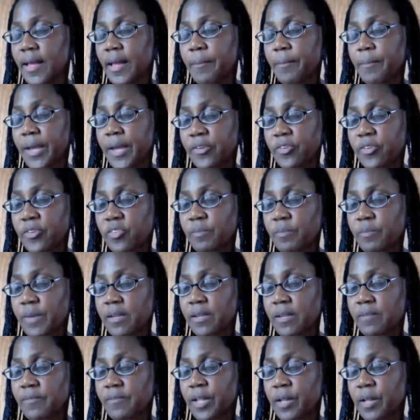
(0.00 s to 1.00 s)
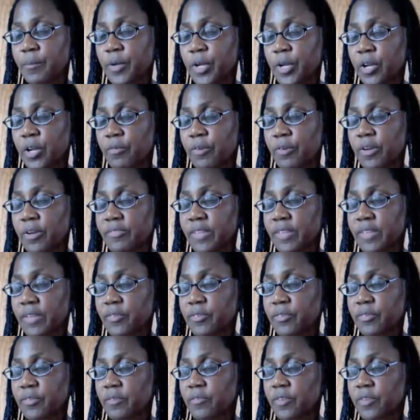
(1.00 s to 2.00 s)
Patients may develop increased
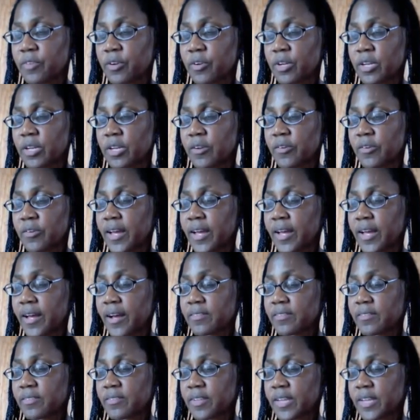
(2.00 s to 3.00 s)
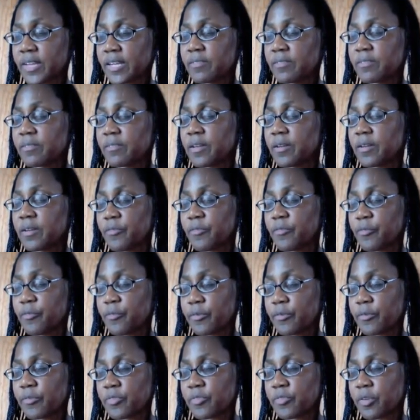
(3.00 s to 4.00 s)
levels of urinary oxalate
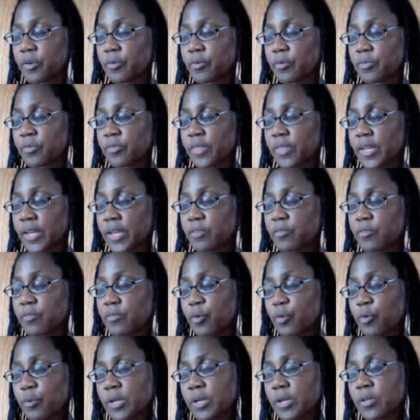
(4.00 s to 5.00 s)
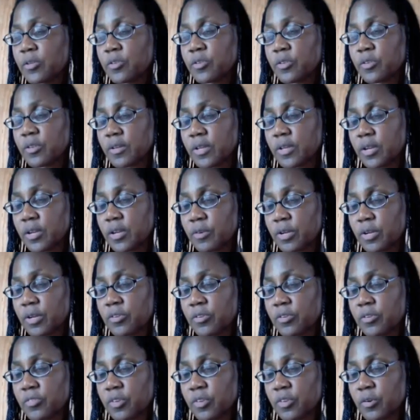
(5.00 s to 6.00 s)
things forming
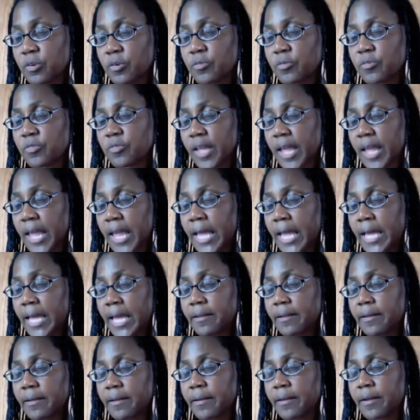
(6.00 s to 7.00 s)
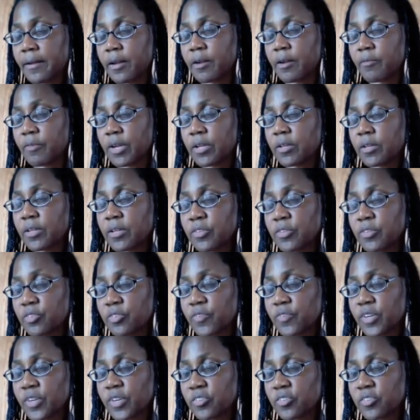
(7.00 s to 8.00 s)
urinary stones, and renal
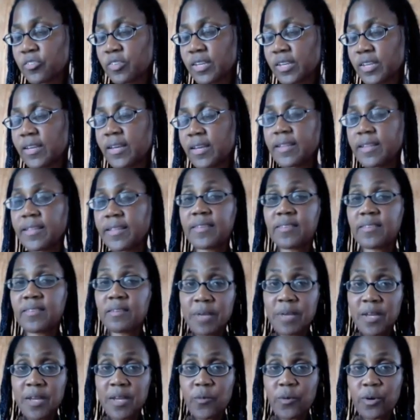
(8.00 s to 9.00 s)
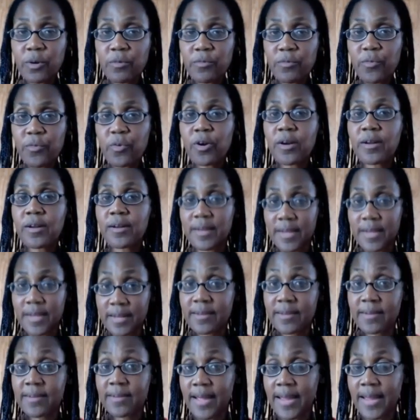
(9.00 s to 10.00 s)
insufficiency. That's a big word for
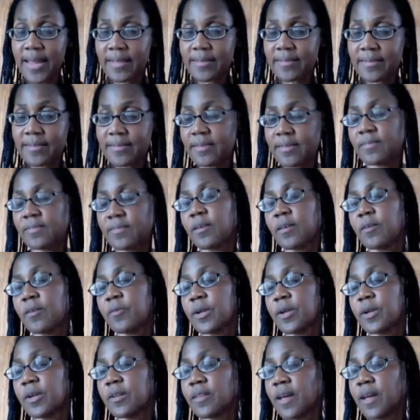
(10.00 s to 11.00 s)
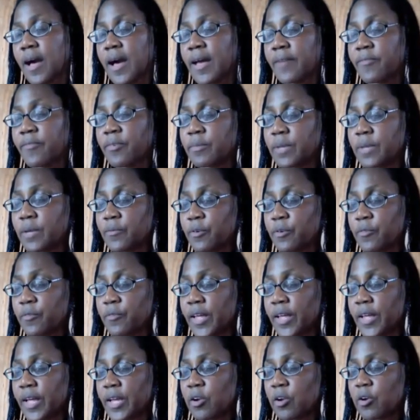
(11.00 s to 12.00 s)
needing dialysis. So we could die from liver
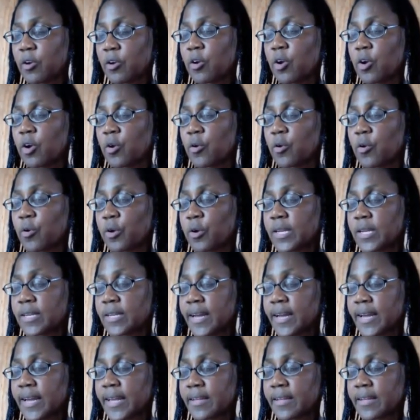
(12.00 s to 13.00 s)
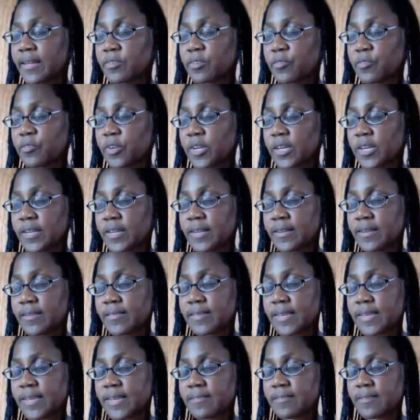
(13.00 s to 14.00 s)
failure or need dialysis for kidney
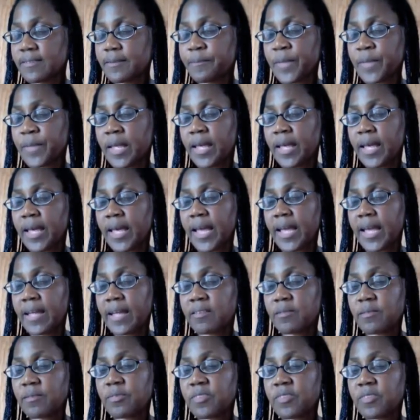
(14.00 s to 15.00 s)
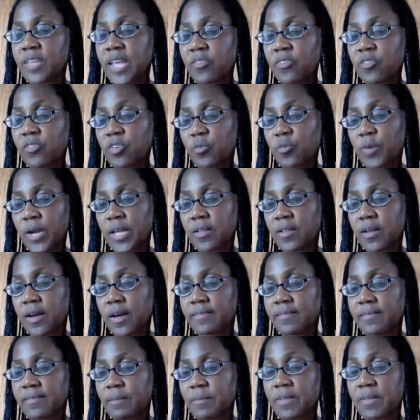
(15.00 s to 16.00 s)
disease. And substantial weight
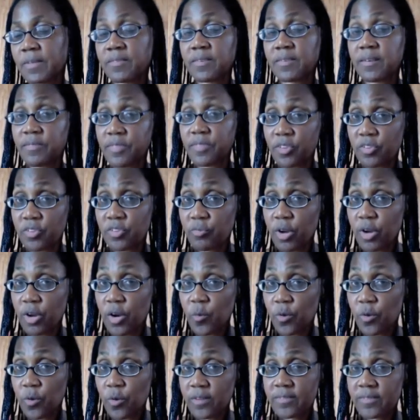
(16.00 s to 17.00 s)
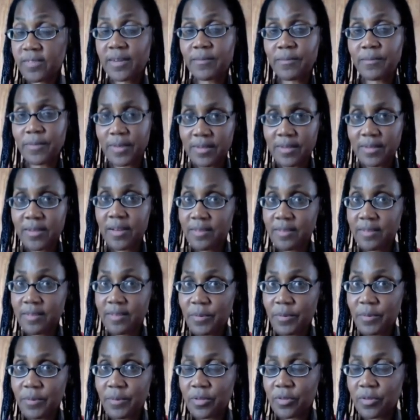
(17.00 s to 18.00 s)
loss, that means if this drug works and really does
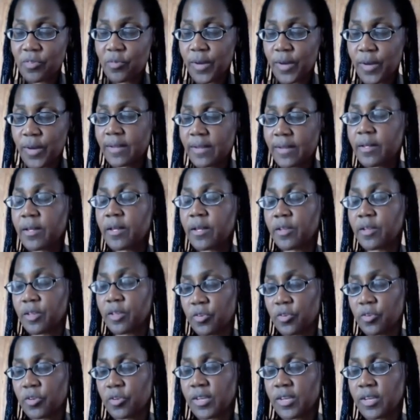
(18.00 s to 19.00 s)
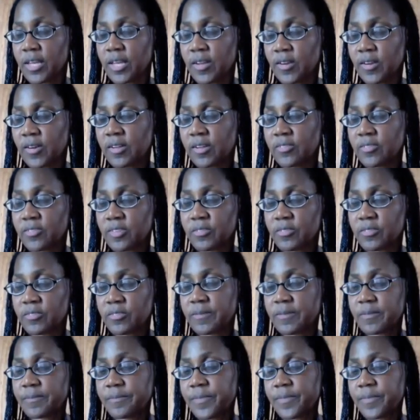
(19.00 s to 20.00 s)
help you lose weight, you could get
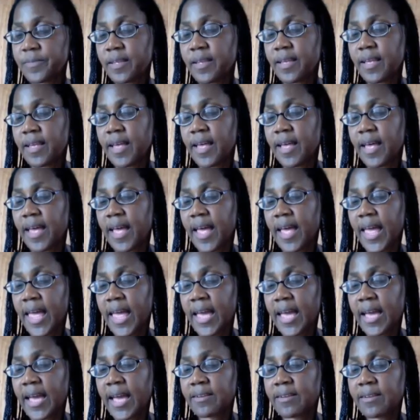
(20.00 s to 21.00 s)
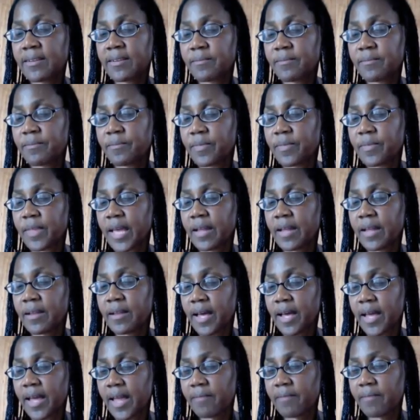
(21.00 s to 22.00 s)
gallstones. And that
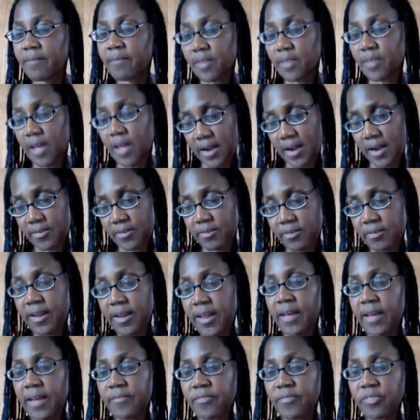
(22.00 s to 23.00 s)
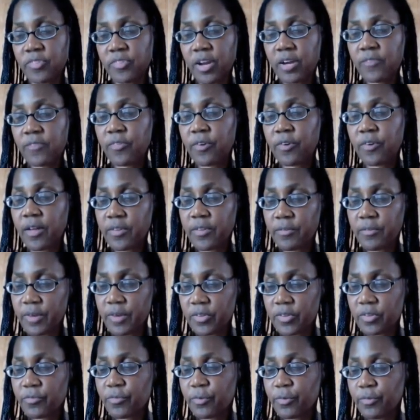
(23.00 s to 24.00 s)
the doctor, have to check for other
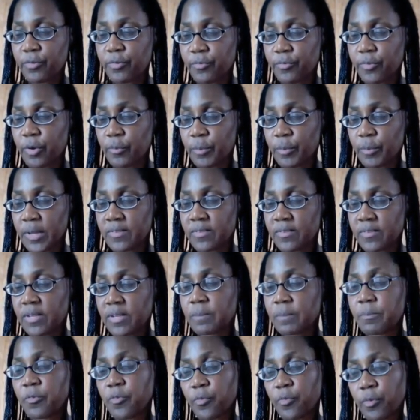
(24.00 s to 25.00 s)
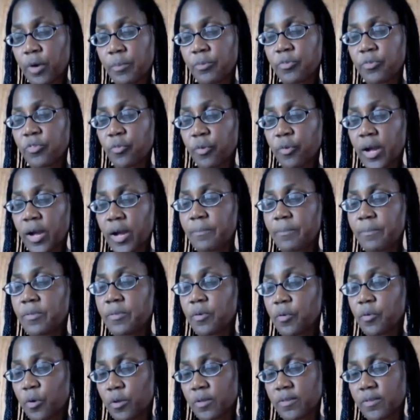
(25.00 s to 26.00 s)
reasons for obesity before I prescribe
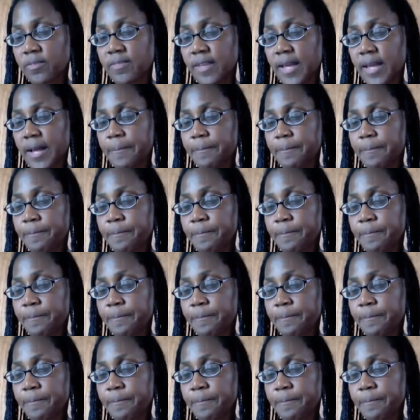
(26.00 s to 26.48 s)
Orlistat.